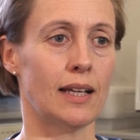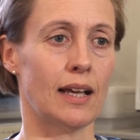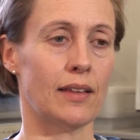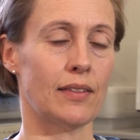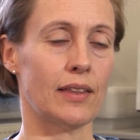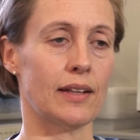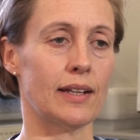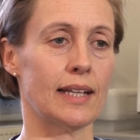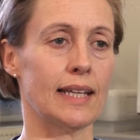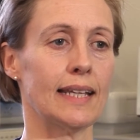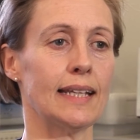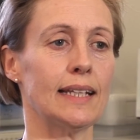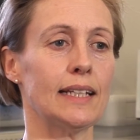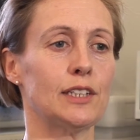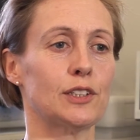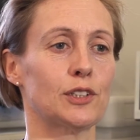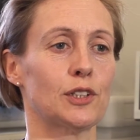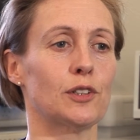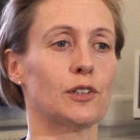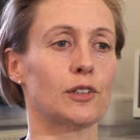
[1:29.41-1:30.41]
And then
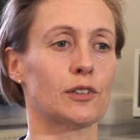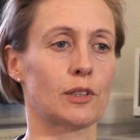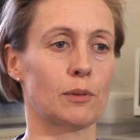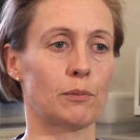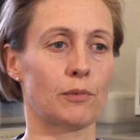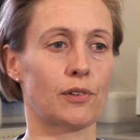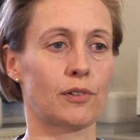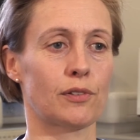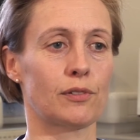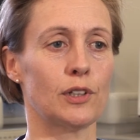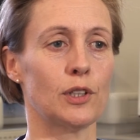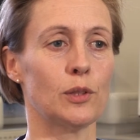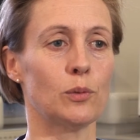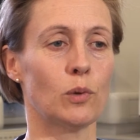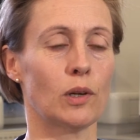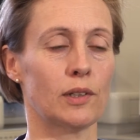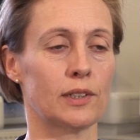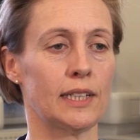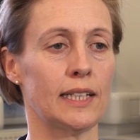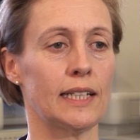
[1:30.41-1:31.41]
he took them through
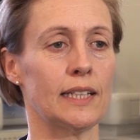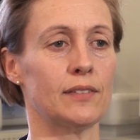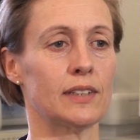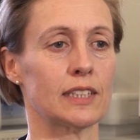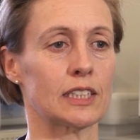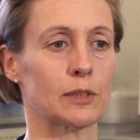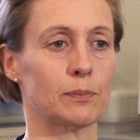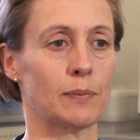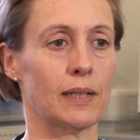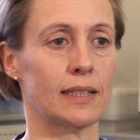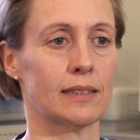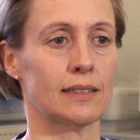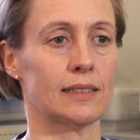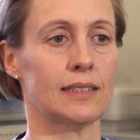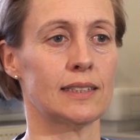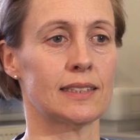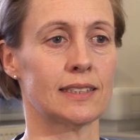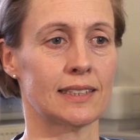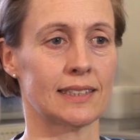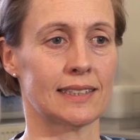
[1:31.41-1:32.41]
what he'd have
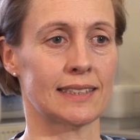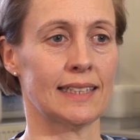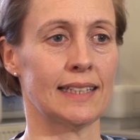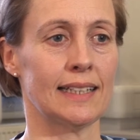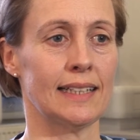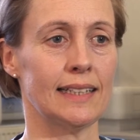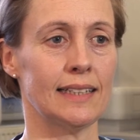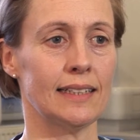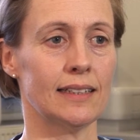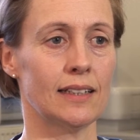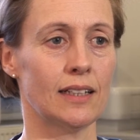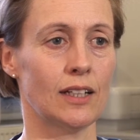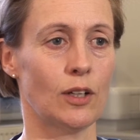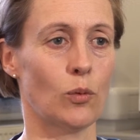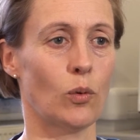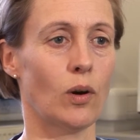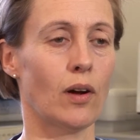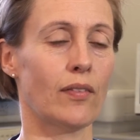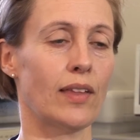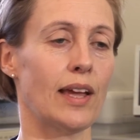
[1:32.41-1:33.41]
expected to see
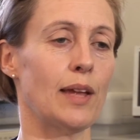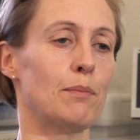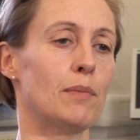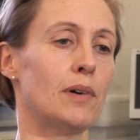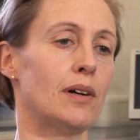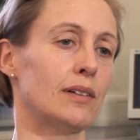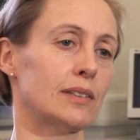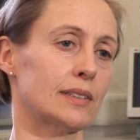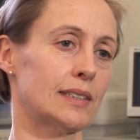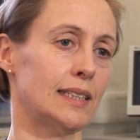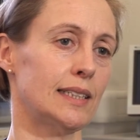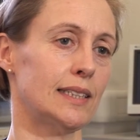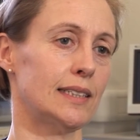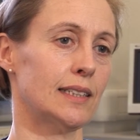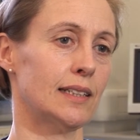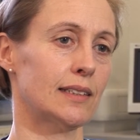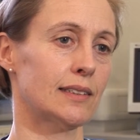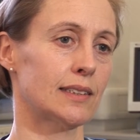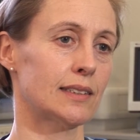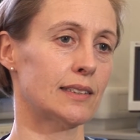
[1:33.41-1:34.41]
while they marked
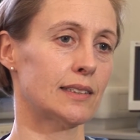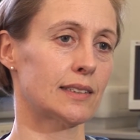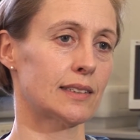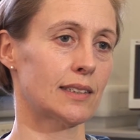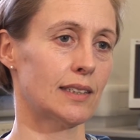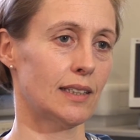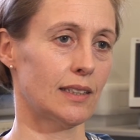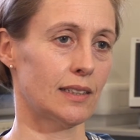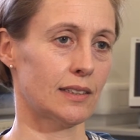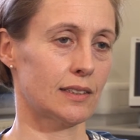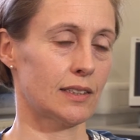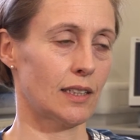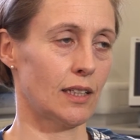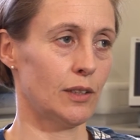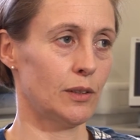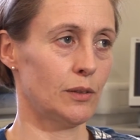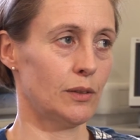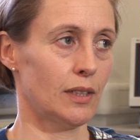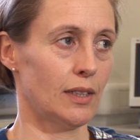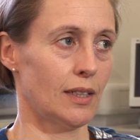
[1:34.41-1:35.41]
each other's.
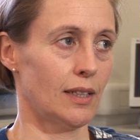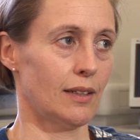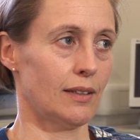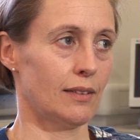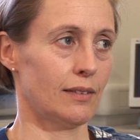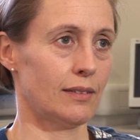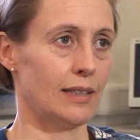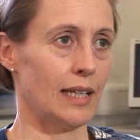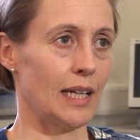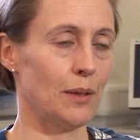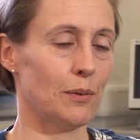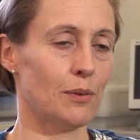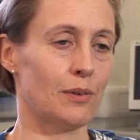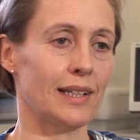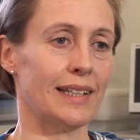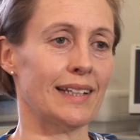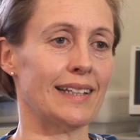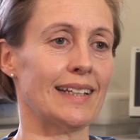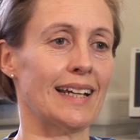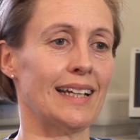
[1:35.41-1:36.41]
So they
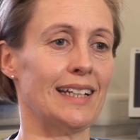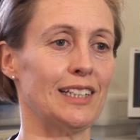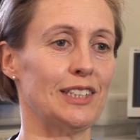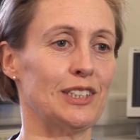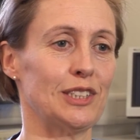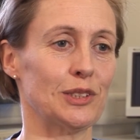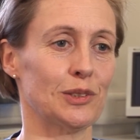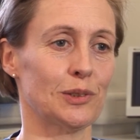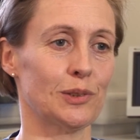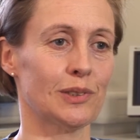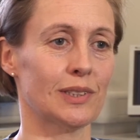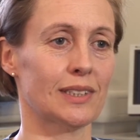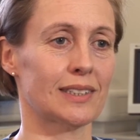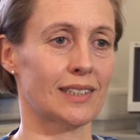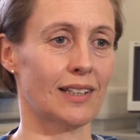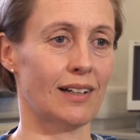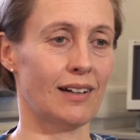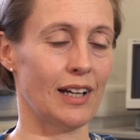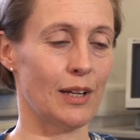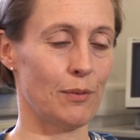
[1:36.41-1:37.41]
were engaging all the
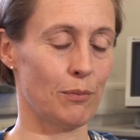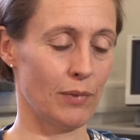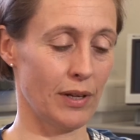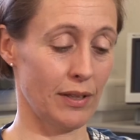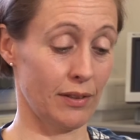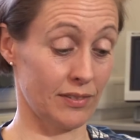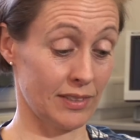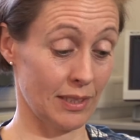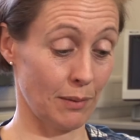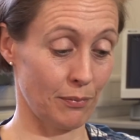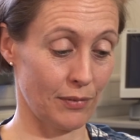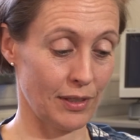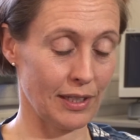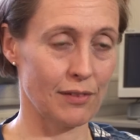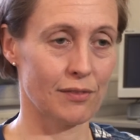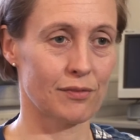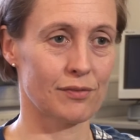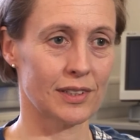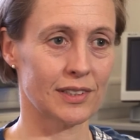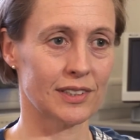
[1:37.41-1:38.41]
time with
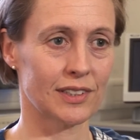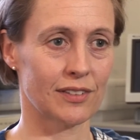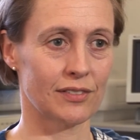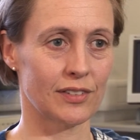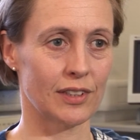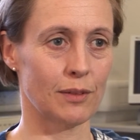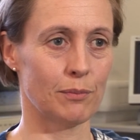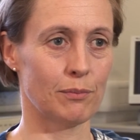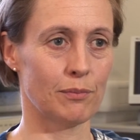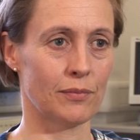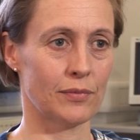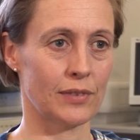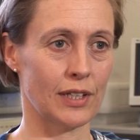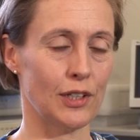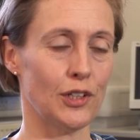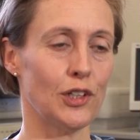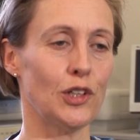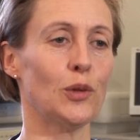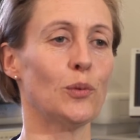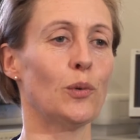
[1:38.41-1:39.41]
something in front of them.
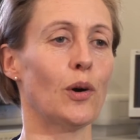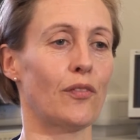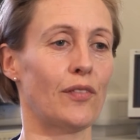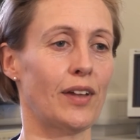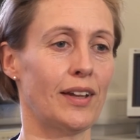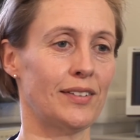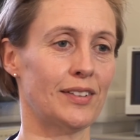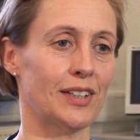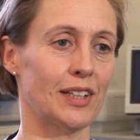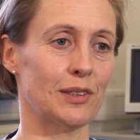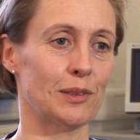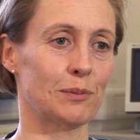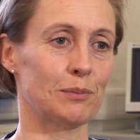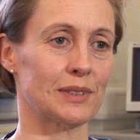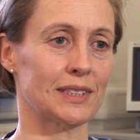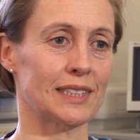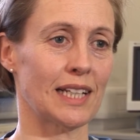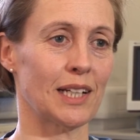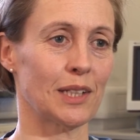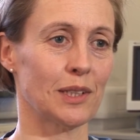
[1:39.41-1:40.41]
They knew what they'd done
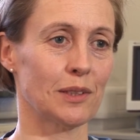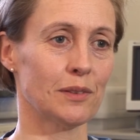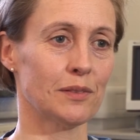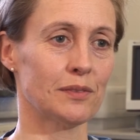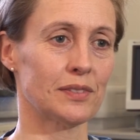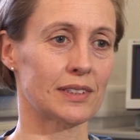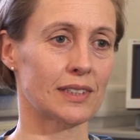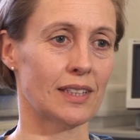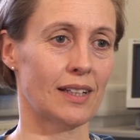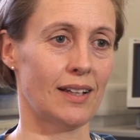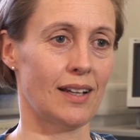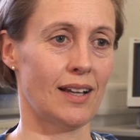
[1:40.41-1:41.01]
themselves,